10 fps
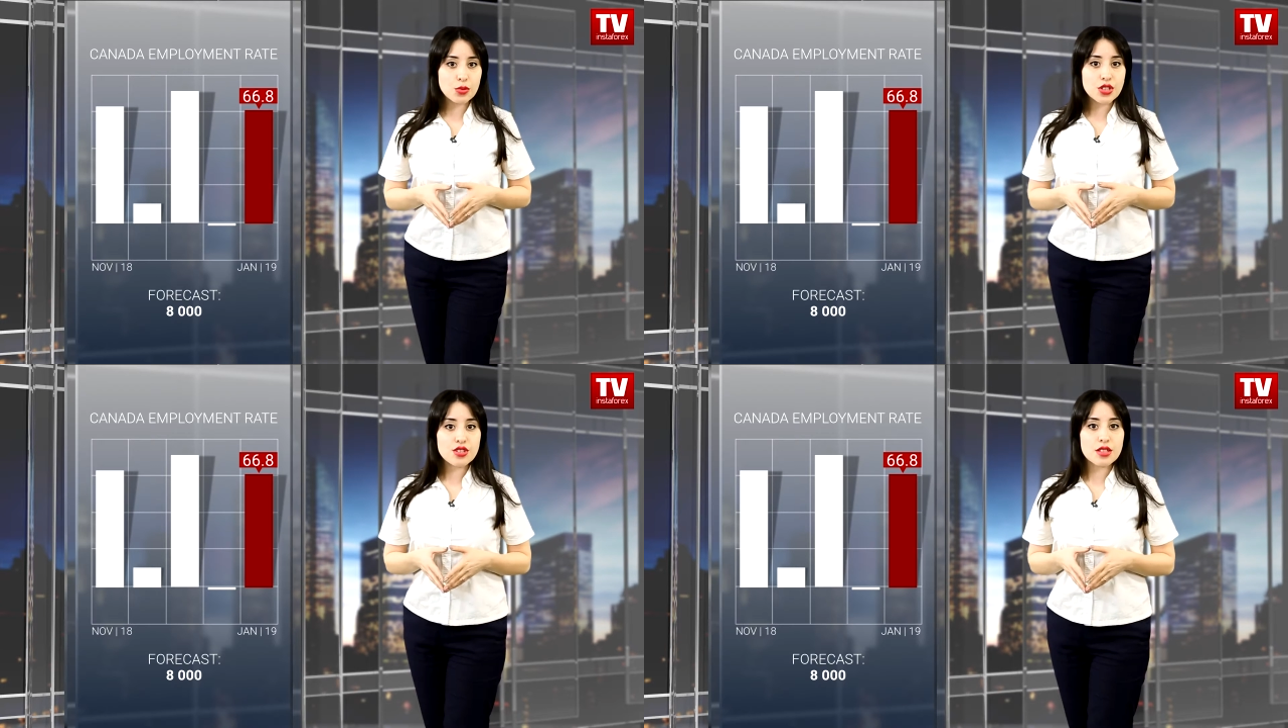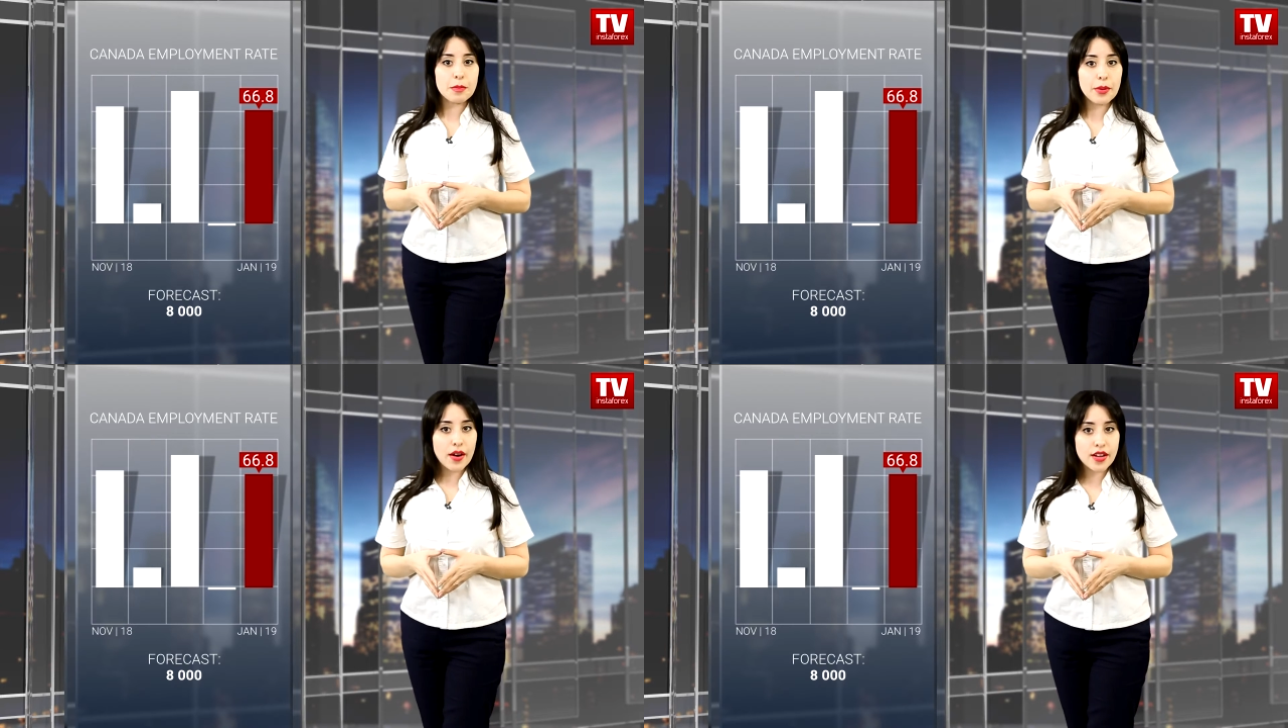which
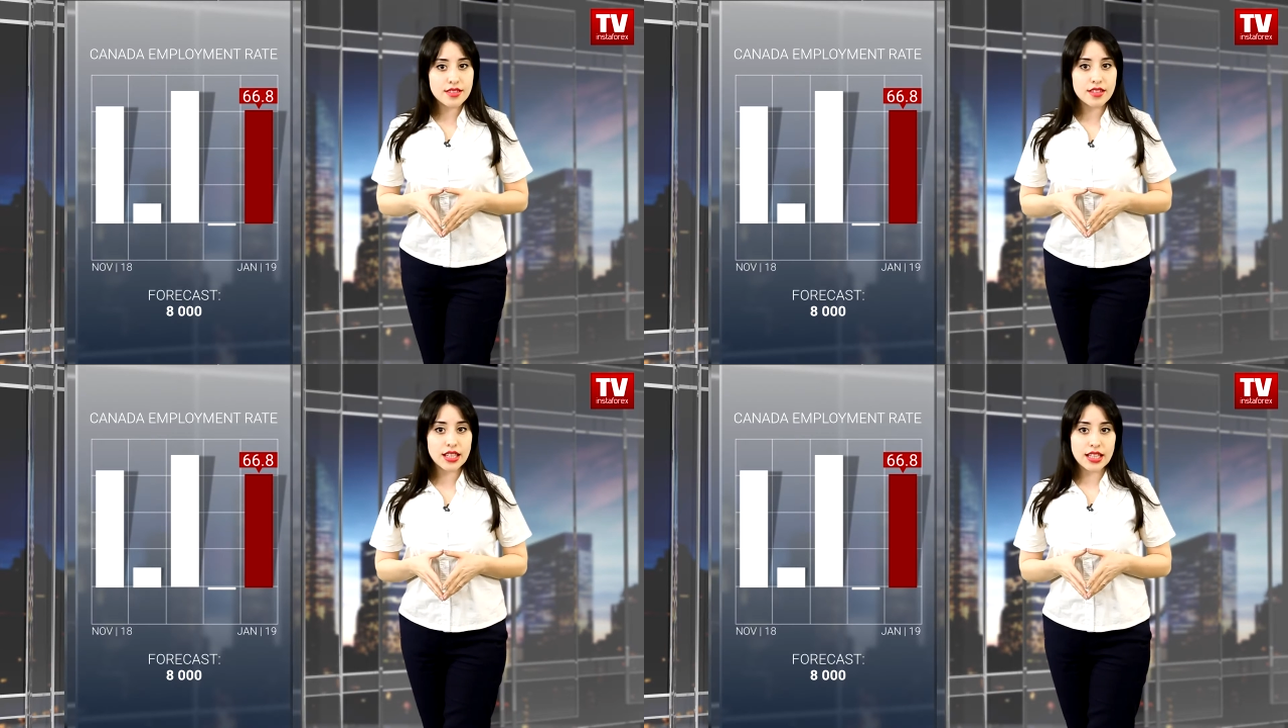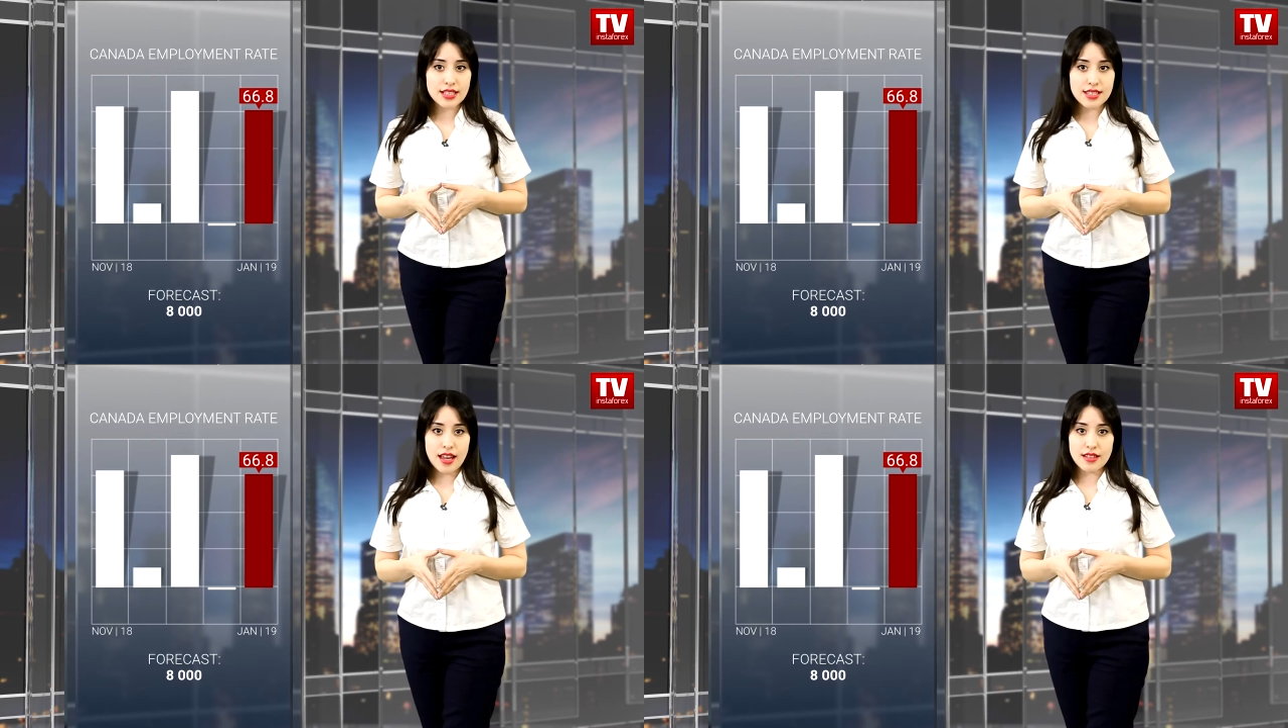surpassed the
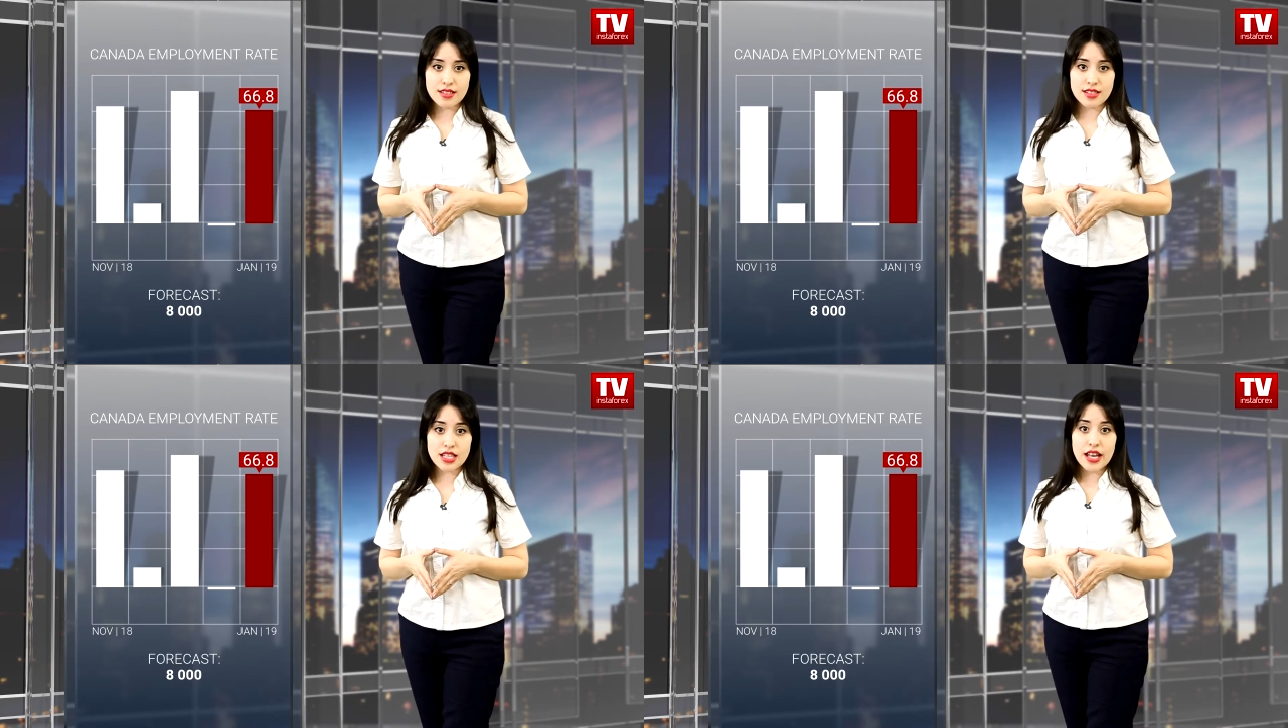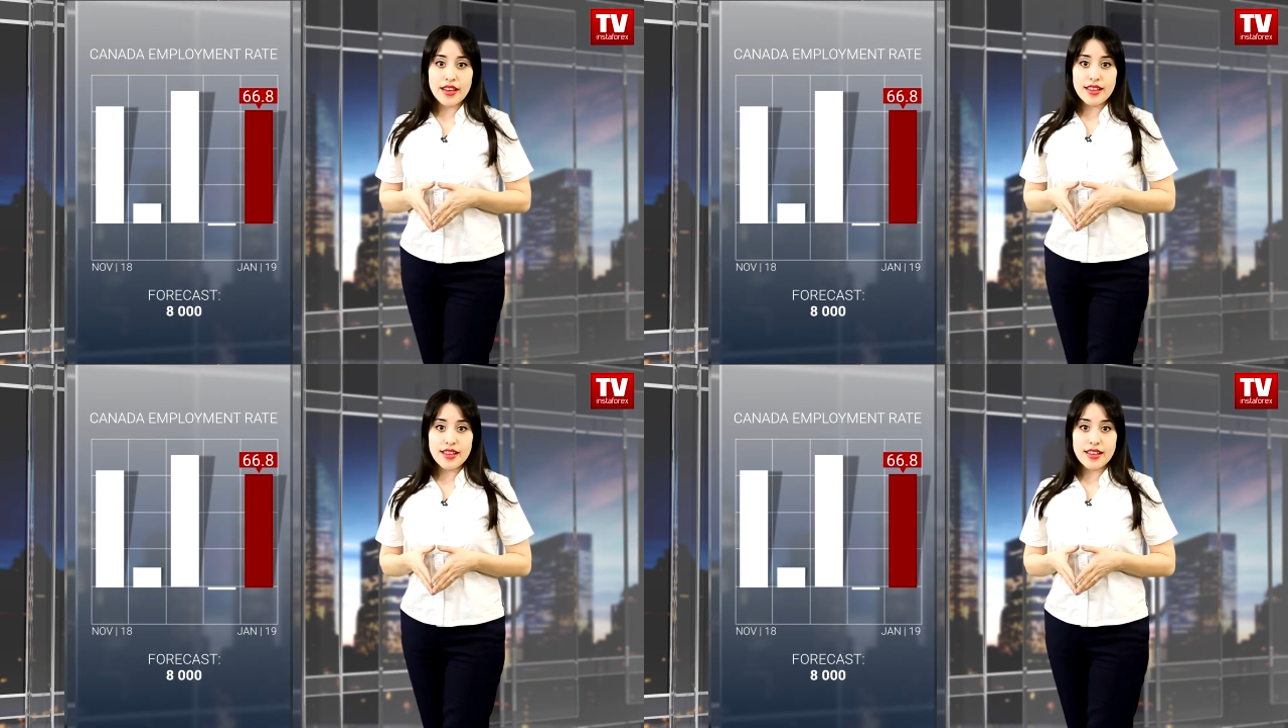consensus.